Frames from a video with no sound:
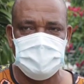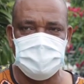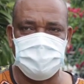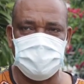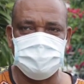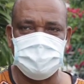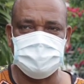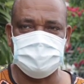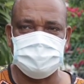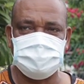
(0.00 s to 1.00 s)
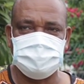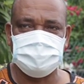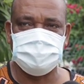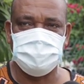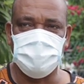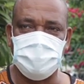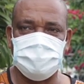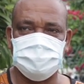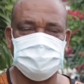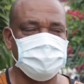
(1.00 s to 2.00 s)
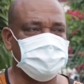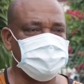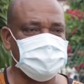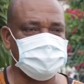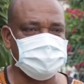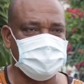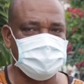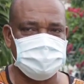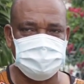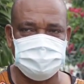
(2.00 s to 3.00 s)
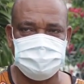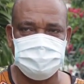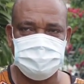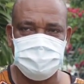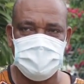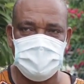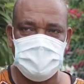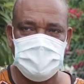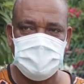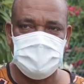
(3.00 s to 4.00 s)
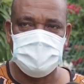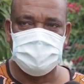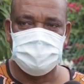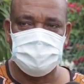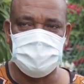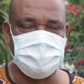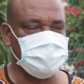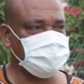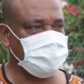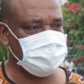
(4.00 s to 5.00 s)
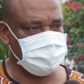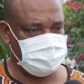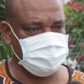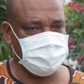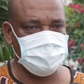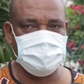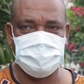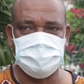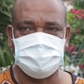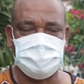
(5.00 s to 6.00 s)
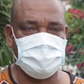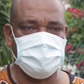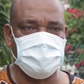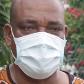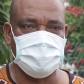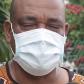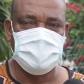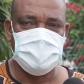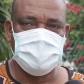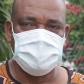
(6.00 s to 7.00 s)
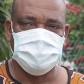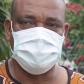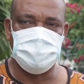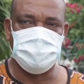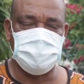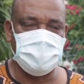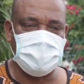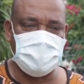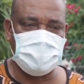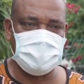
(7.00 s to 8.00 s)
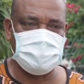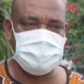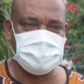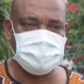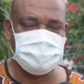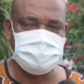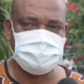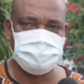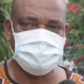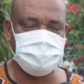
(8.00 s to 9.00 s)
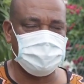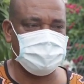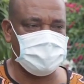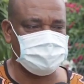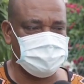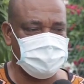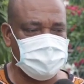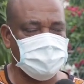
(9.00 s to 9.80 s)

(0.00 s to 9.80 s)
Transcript: Department warned us about this um, depression that is heading our way. So all my supervisors when